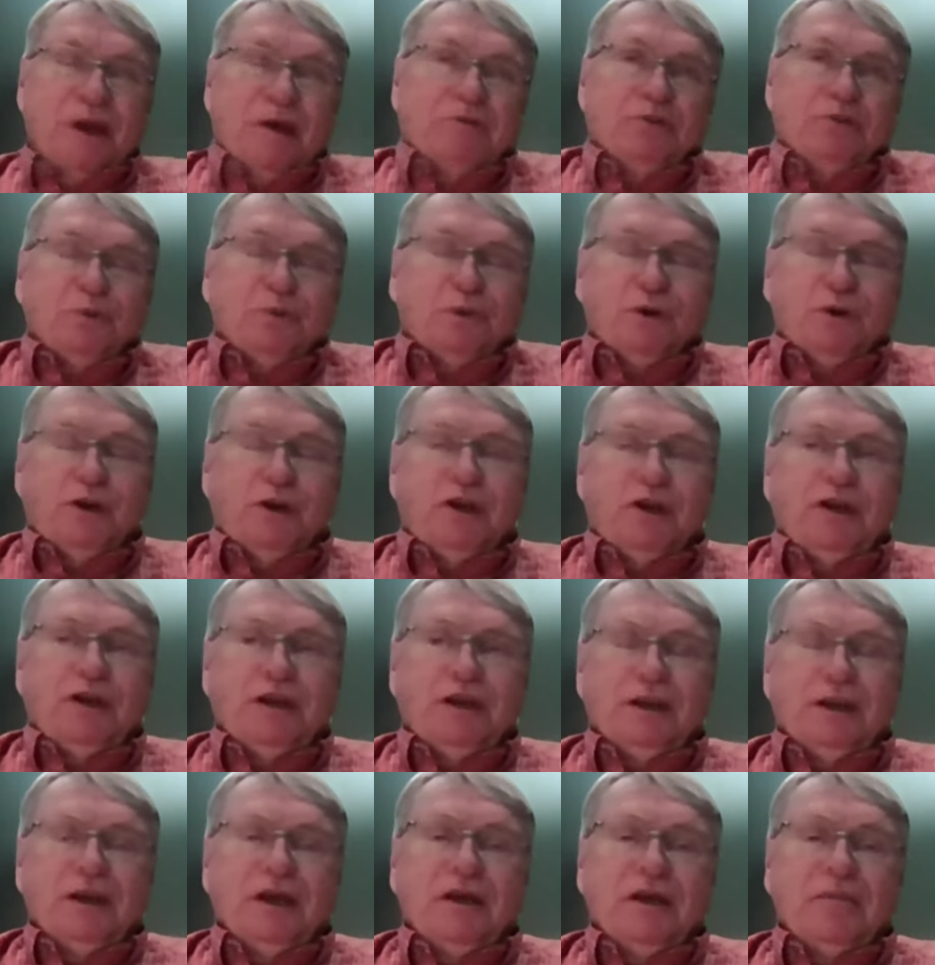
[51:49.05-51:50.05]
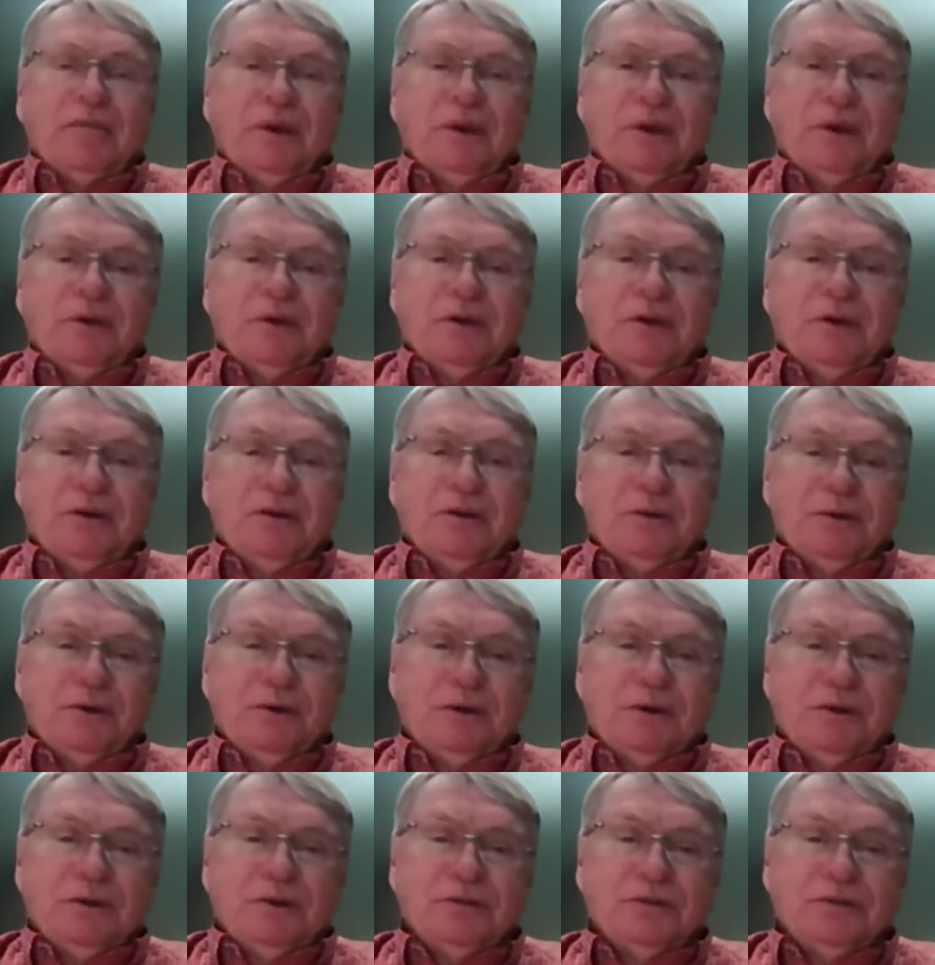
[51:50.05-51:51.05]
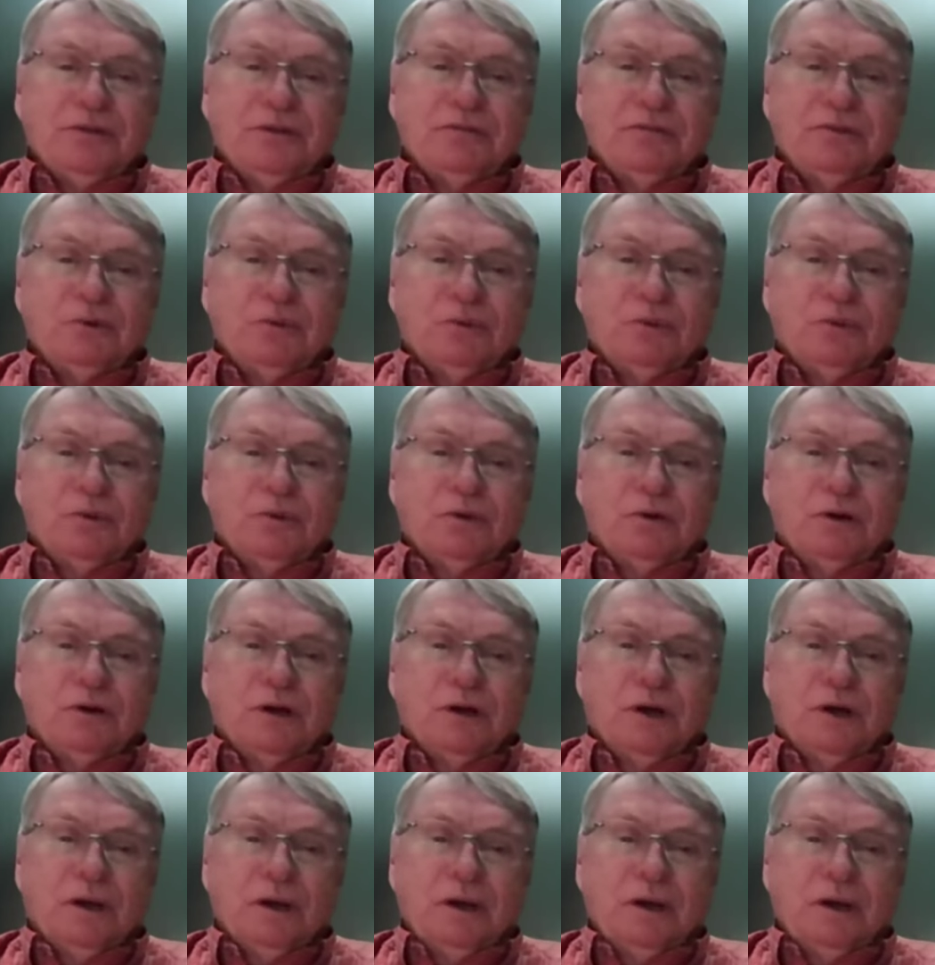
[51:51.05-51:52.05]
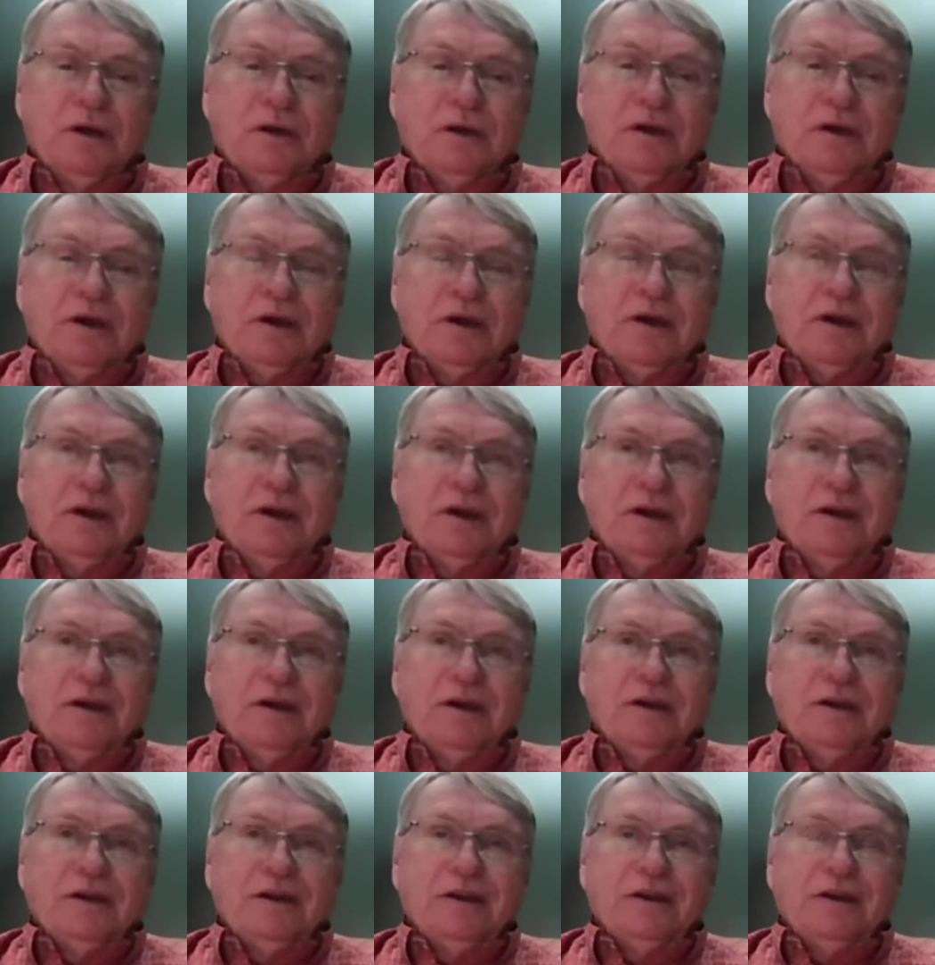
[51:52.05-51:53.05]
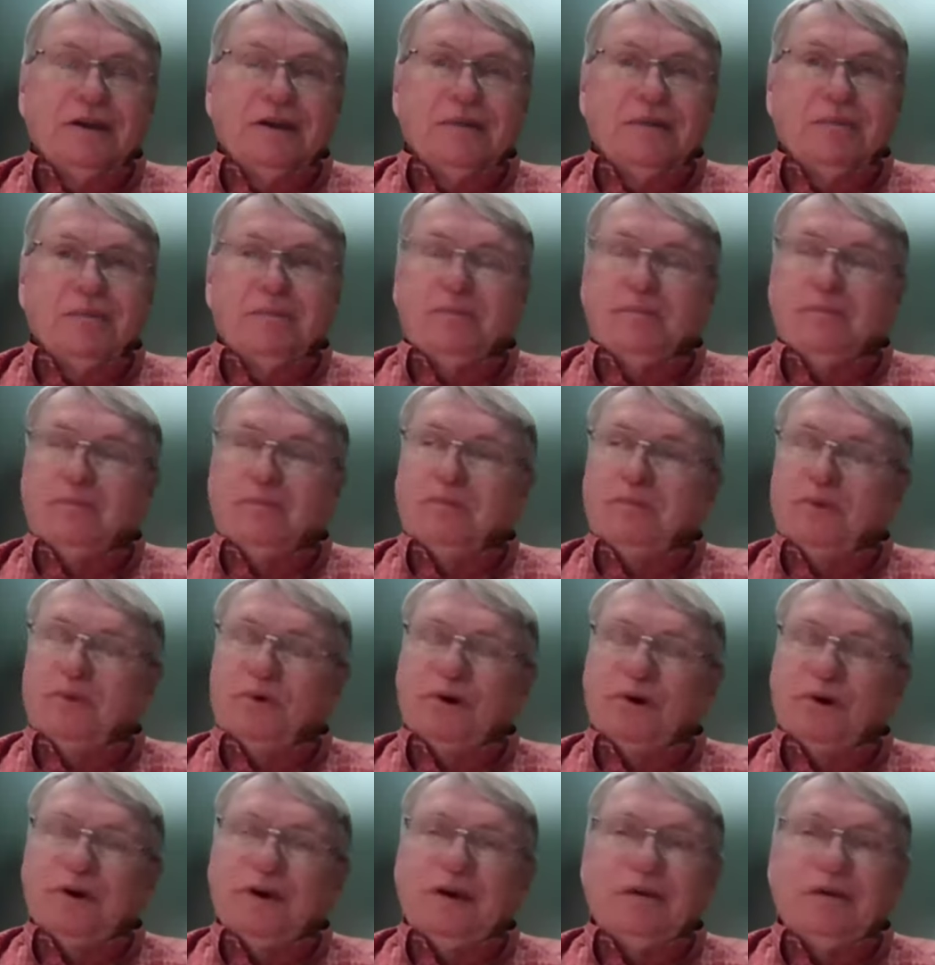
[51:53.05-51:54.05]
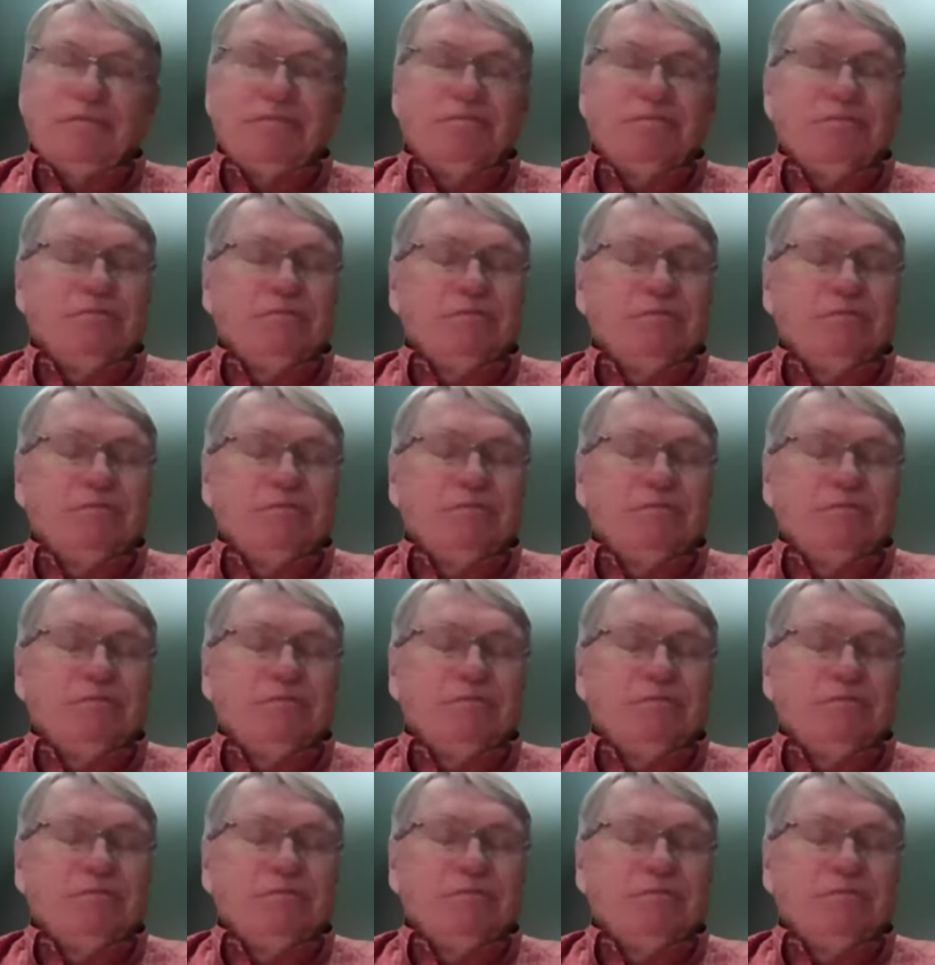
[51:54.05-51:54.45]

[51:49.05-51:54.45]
I was working in Liberia during the Civil War, and uh, boy,